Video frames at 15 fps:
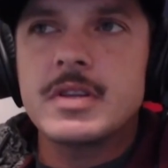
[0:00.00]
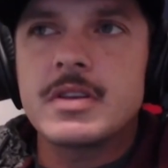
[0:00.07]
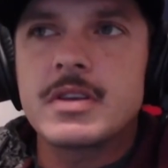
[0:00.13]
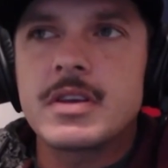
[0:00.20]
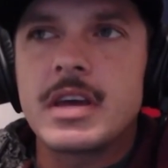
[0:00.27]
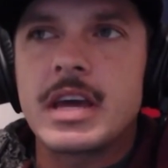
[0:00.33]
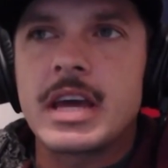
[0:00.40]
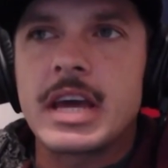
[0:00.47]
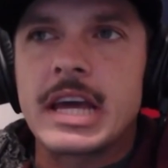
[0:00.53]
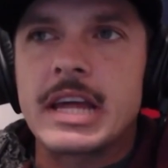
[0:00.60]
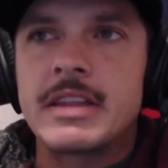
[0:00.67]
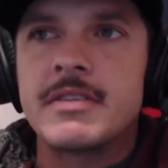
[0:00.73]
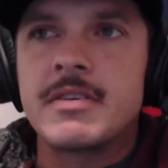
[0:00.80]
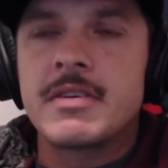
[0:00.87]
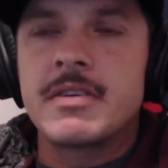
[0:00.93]

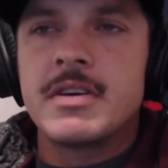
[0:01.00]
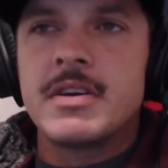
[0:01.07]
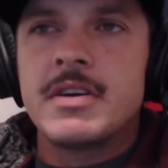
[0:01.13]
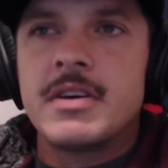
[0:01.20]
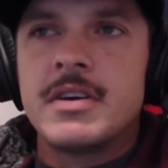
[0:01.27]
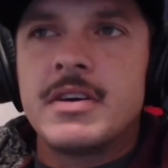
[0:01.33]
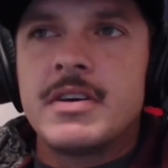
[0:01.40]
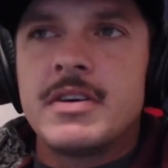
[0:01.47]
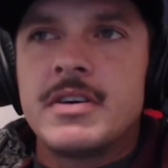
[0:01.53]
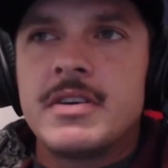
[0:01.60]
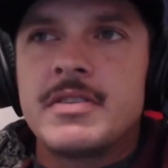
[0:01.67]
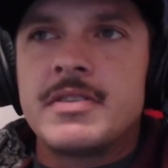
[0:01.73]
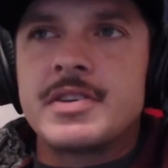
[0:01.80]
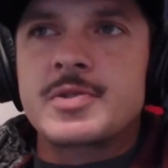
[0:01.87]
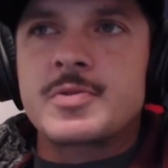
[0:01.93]
And
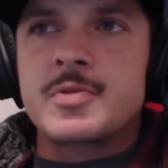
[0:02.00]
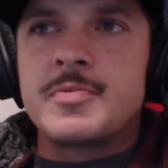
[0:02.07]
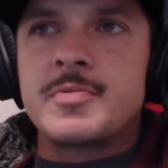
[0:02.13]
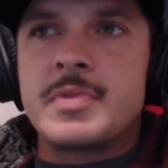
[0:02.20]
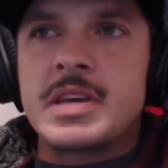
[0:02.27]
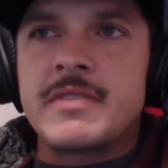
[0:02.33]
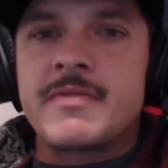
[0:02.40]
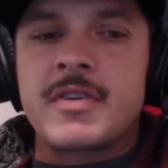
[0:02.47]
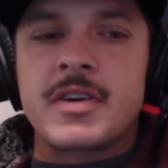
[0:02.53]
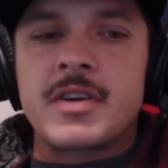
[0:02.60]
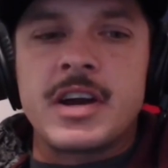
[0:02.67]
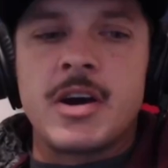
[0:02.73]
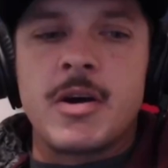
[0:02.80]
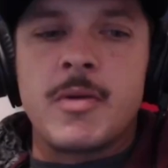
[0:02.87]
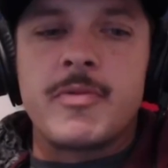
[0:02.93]
this would be very
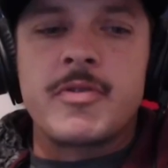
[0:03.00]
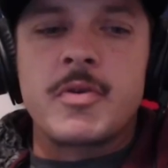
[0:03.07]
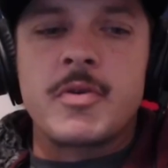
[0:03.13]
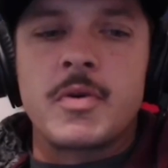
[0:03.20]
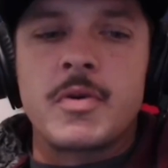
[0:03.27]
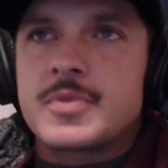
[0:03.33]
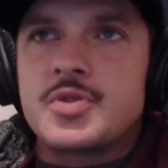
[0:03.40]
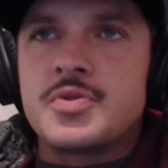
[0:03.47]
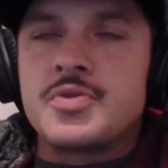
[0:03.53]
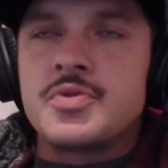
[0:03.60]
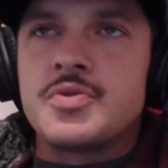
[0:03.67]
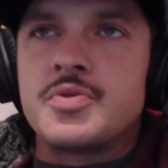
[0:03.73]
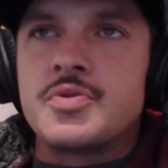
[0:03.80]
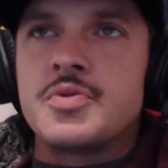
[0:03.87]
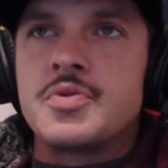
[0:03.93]
helpful
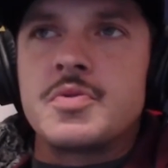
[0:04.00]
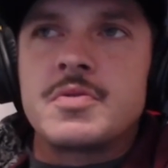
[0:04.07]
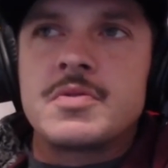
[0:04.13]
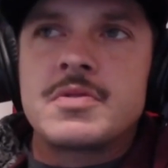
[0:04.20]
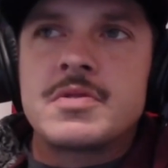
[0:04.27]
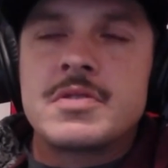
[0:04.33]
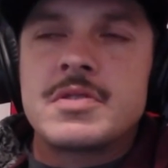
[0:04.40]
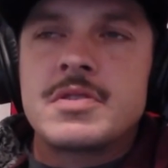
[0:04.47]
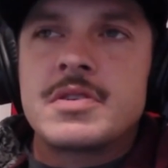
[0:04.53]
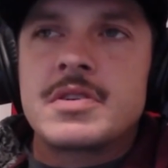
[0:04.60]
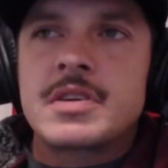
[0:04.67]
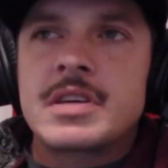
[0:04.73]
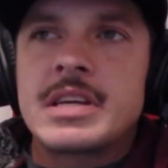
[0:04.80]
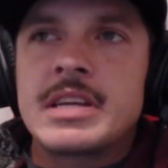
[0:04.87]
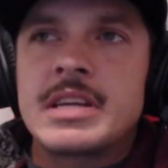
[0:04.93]
to
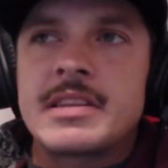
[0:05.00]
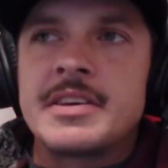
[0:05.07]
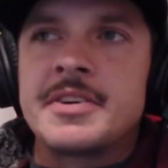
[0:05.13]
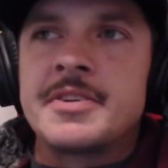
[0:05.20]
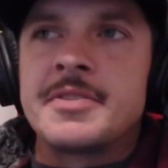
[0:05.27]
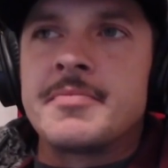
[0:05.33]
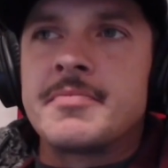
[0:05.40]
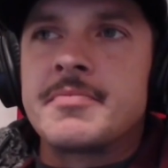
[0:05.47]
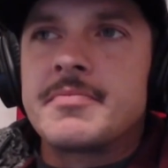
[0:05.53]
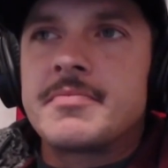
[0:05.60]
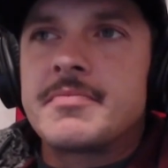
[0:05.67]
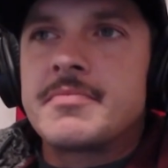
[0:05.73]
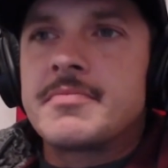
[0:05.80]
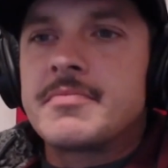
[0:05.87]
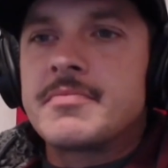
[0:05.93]
get them
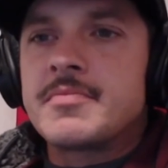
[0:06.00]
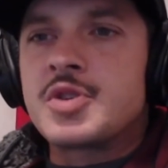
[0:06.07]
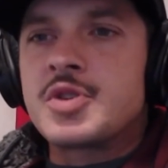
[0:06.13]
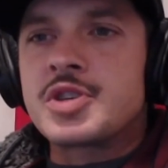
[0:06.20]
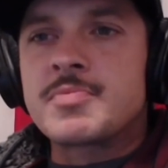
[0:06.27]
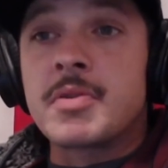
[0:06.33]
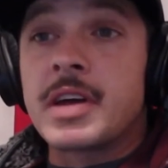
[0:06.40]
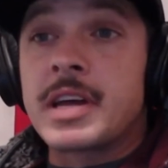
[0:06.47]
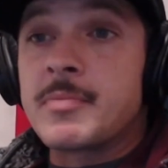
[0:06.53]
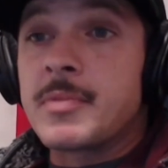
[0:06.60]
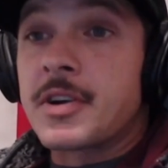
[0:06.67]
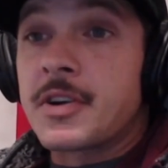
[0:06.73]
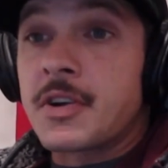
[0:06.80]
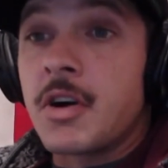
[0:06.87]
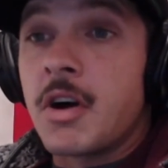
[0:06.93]
just playing
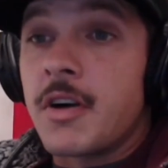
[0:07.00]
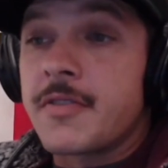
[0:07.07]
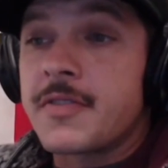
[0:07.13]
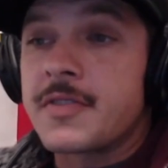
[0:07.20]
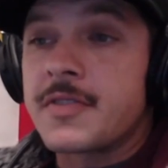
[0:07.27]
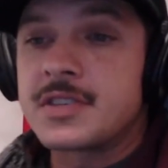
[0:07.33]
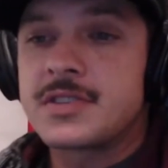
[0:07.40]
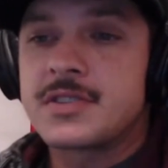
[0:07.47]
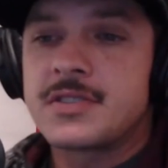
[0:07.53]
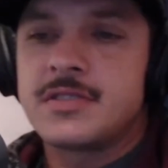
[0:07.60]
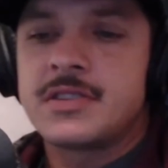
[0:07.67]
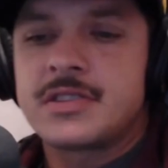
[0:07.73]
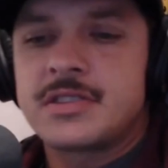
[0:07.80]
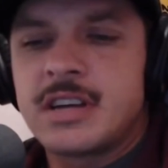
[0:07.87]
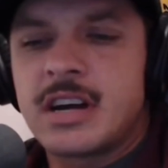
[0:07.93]
better golf. And
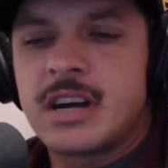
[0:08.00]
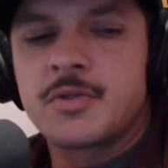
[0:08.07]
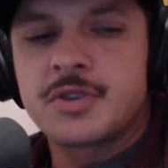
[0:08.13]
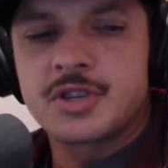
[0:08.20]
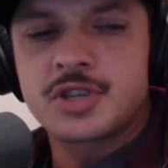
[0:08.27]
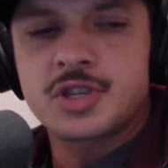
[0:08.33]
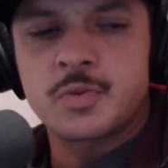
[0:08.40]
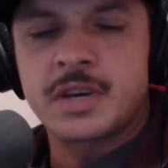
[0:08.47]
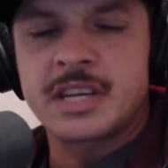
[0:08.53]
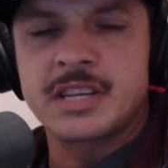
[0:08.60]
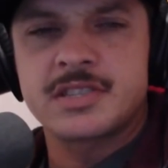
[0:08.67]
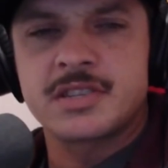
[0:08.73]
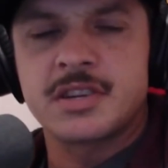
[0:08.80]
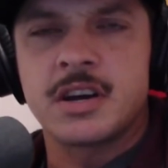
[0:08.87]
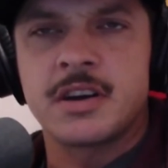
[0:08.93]
it's not really swing
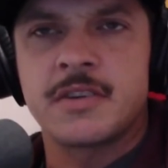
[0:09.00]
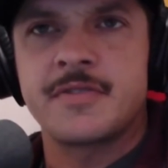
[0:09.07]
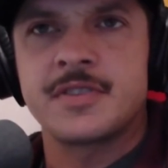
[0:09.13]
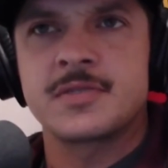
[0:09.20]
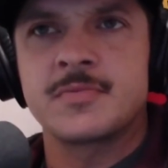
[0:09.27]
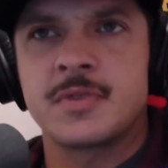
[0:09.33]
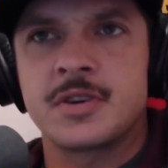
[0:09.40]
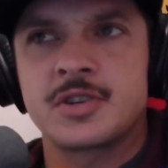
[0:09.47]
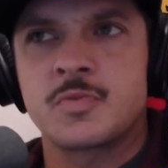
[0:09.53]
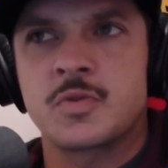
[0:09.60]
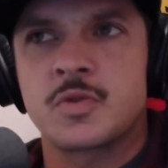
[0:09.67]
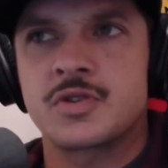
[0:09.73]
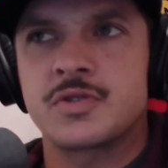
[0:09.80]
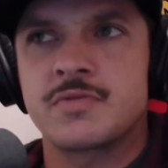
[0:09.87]
stuff. It's much more.